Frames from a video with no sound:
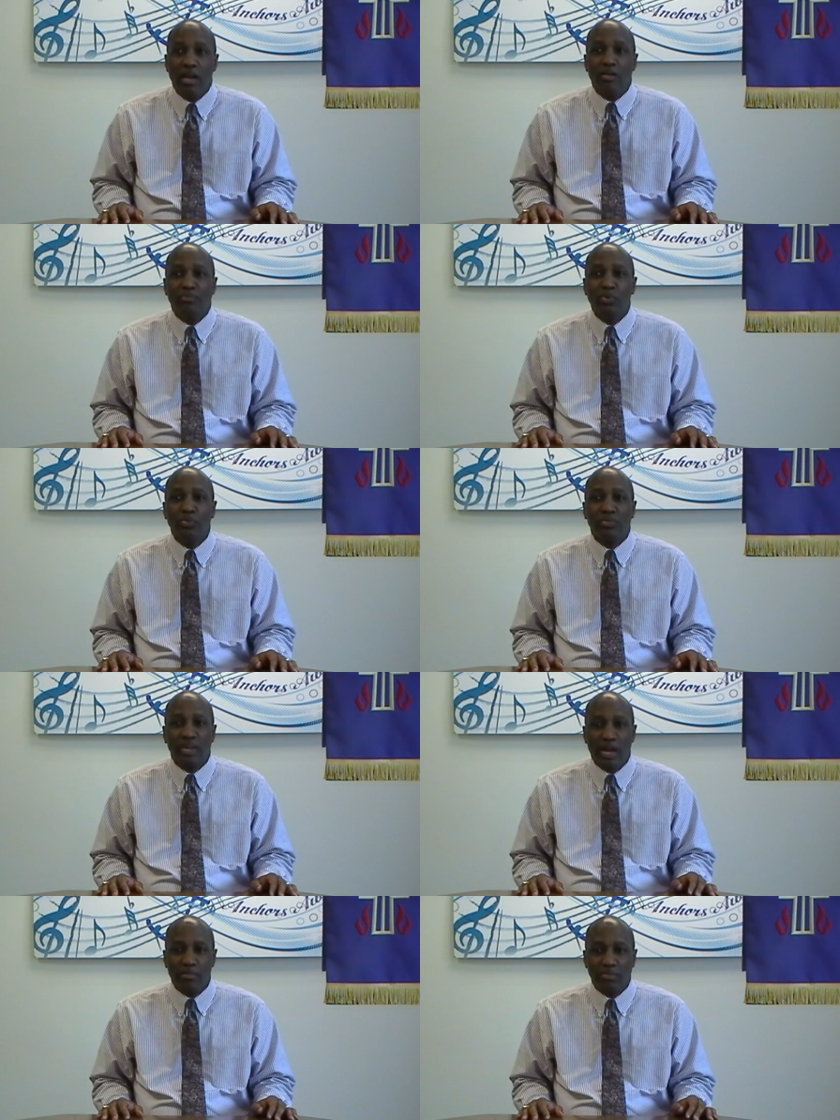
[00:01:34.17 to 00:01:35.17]
and food
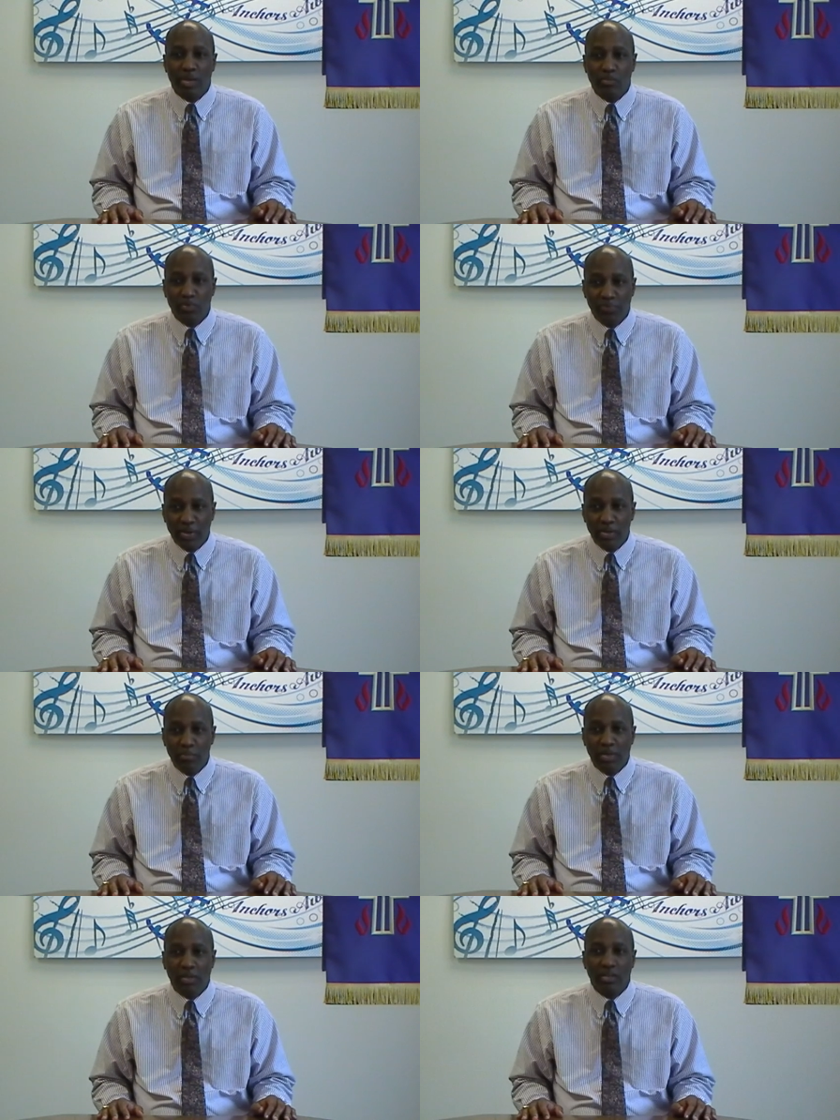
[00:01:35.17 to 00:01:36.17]
stamps that will
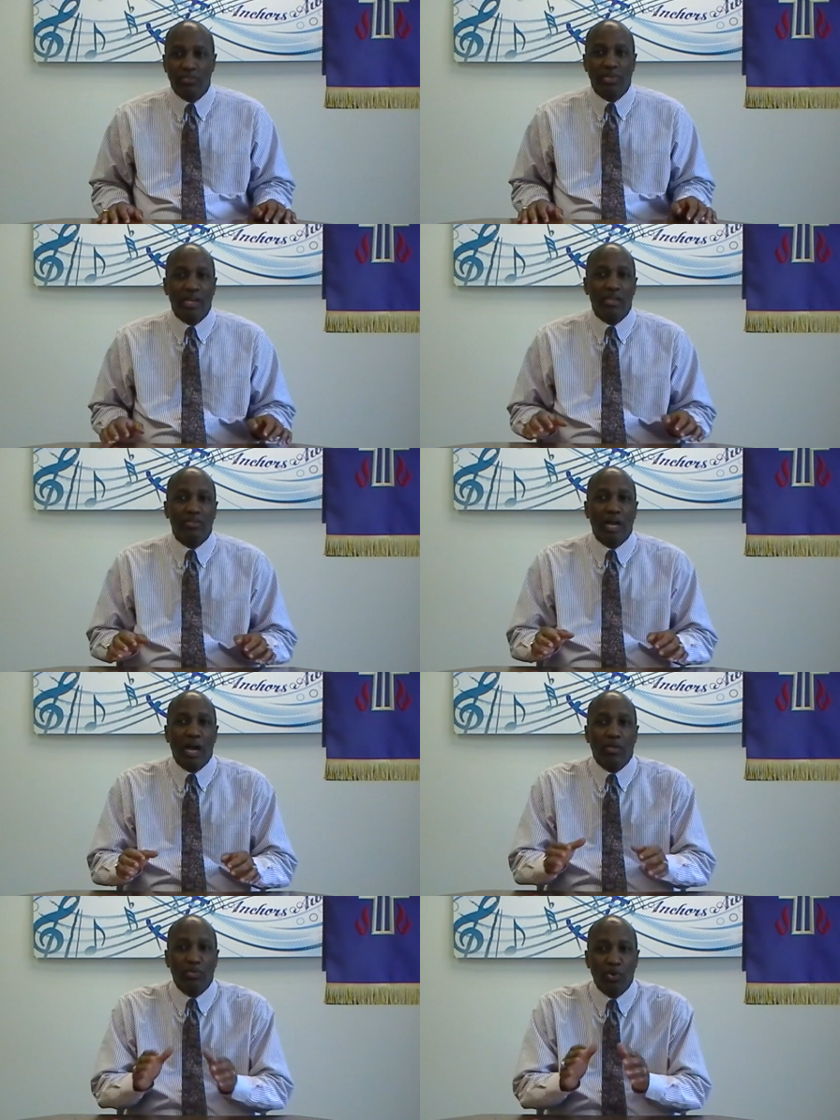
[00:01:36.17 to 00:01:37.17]
fundamentally change
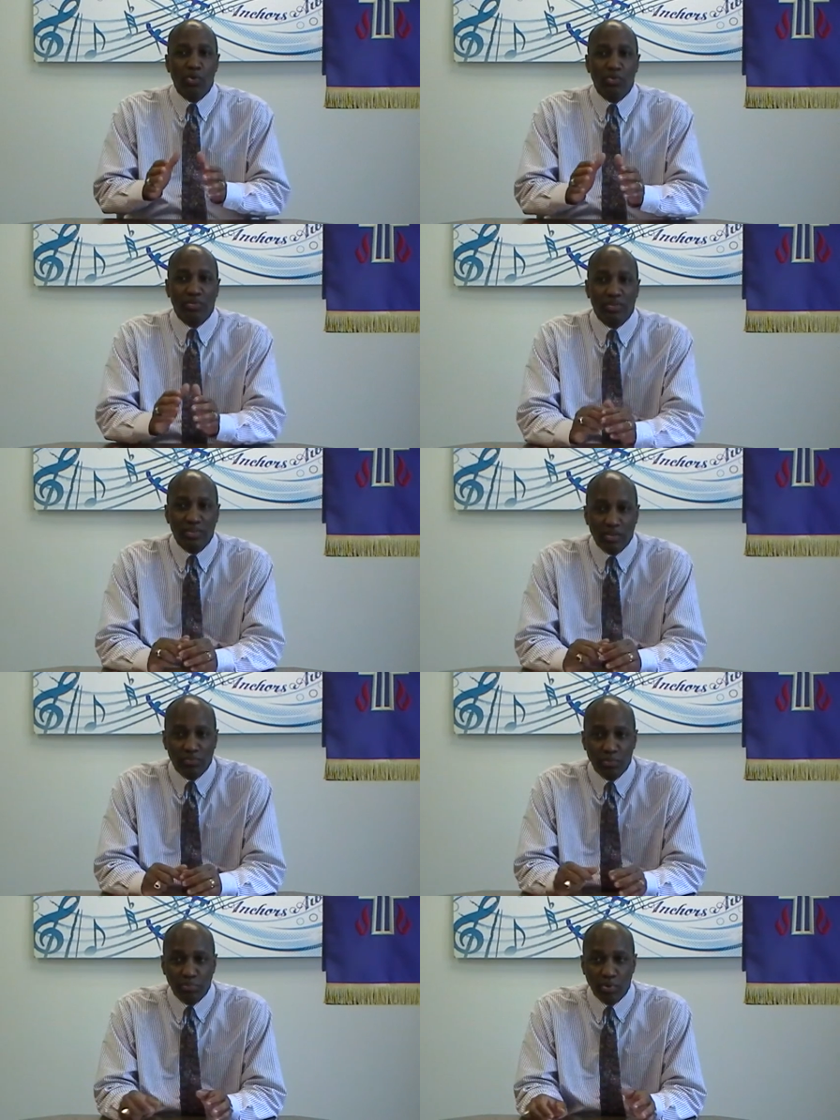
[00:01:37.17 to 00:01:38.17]
how those
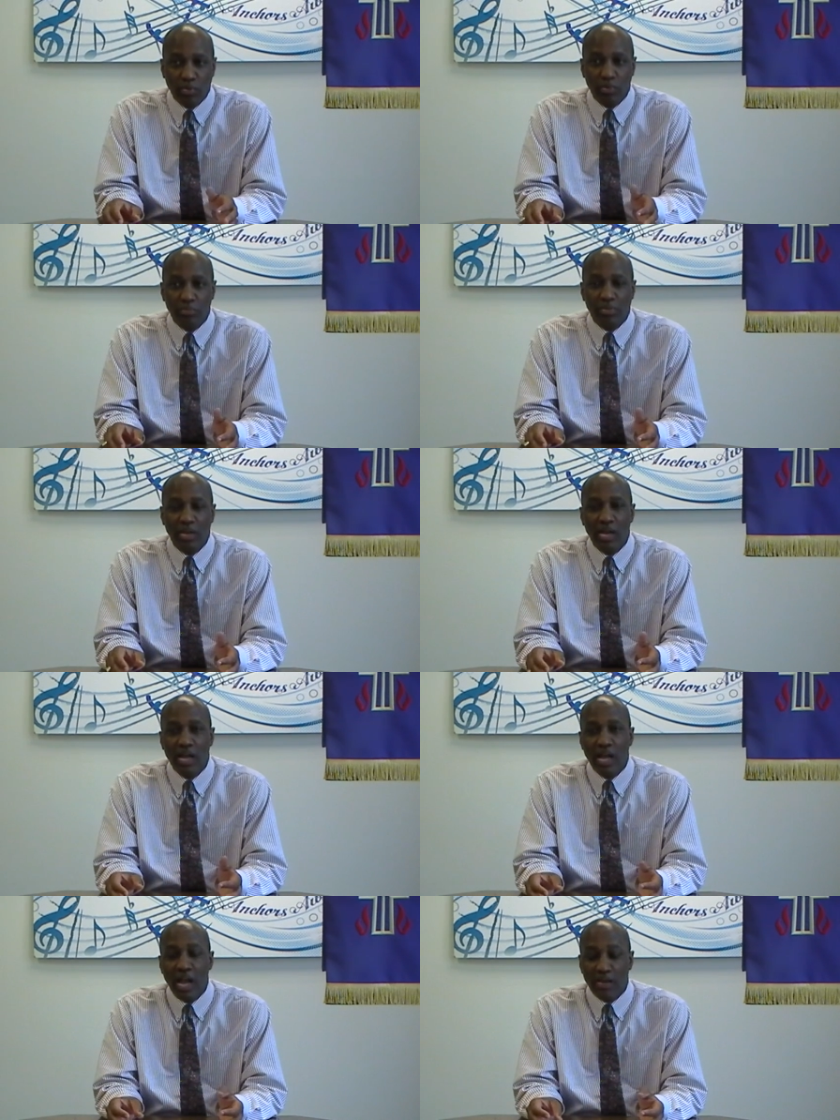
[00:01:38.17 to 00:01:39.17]
successful programs
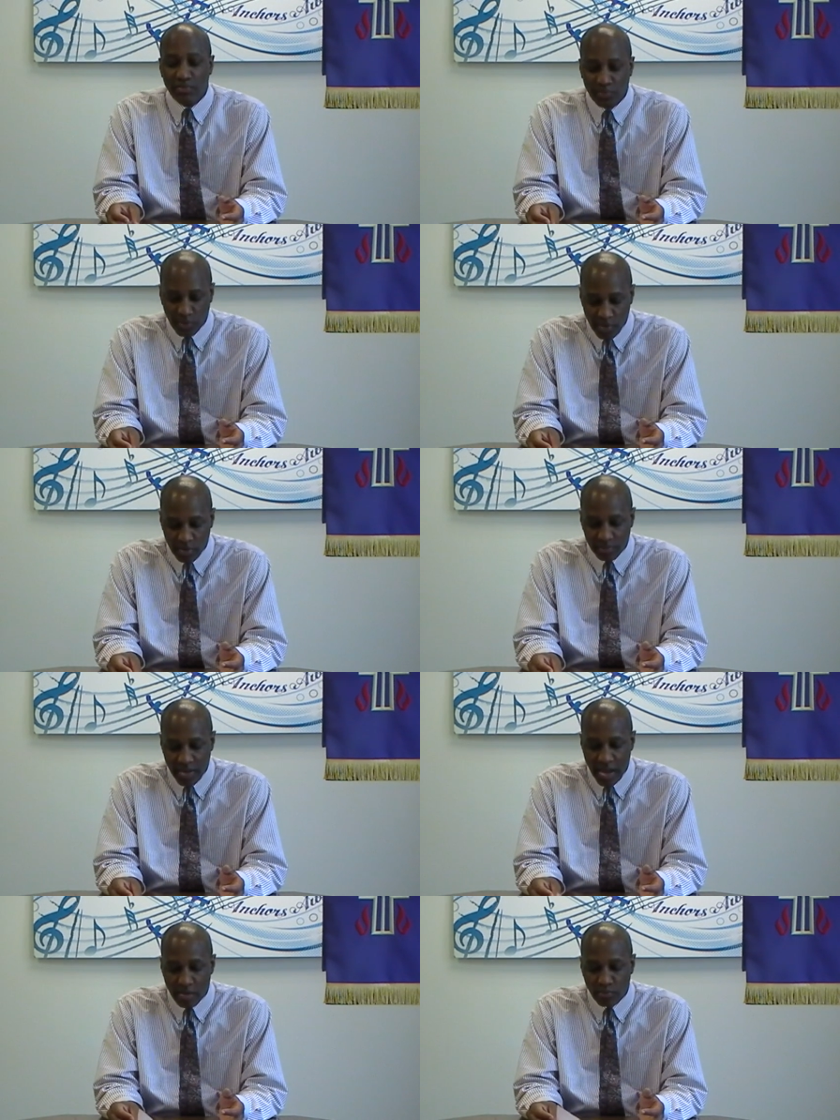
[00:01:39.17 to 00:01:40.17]
have served
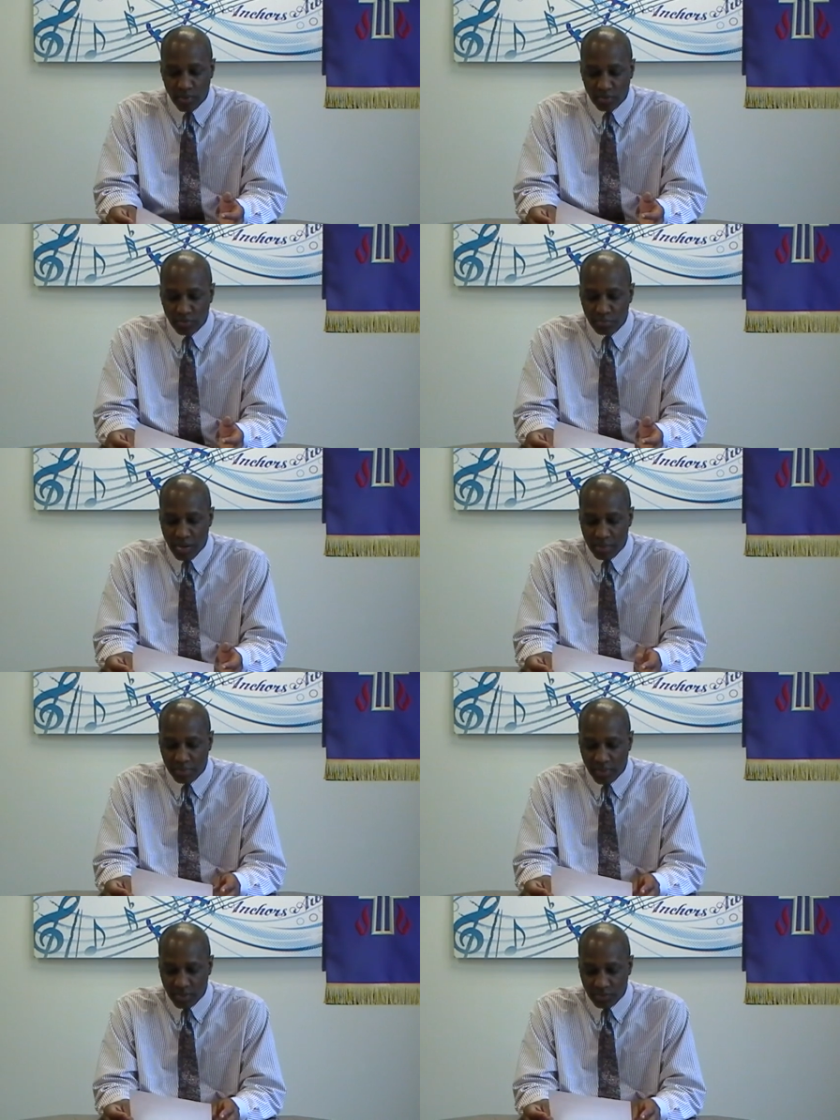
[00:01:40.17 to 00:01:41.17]
at-risk
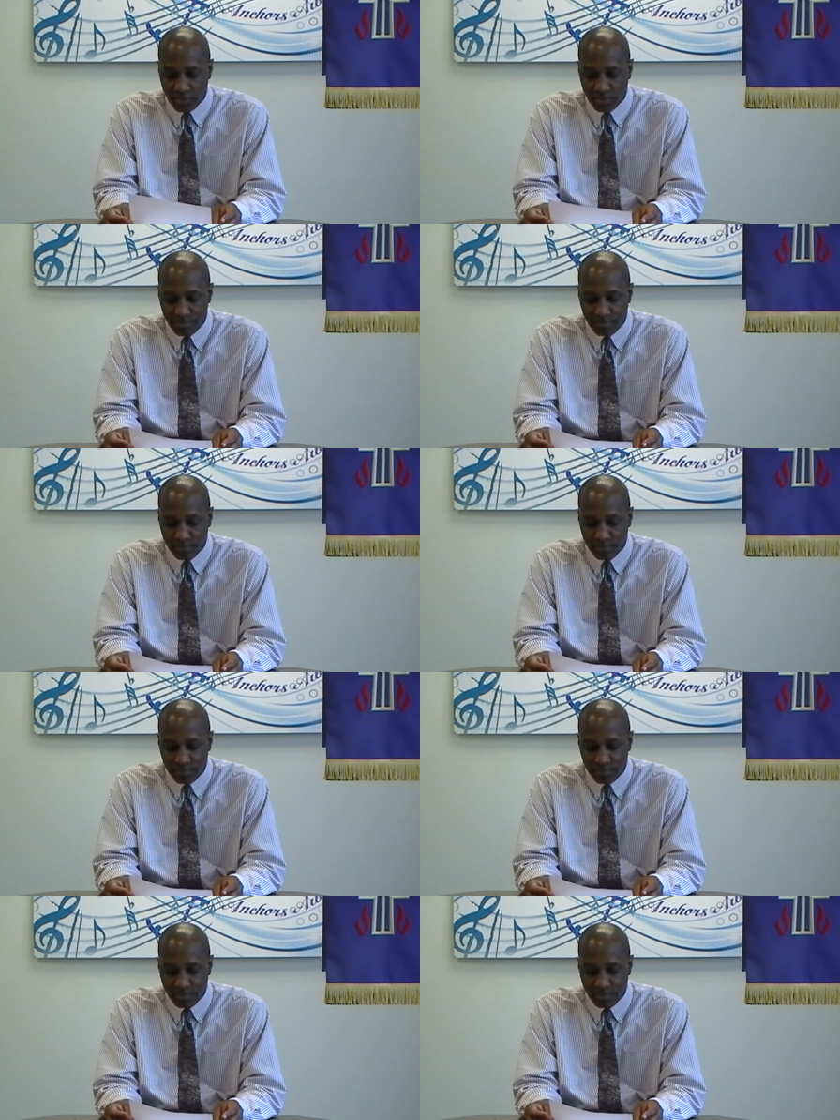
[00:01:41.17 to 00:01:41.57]
population.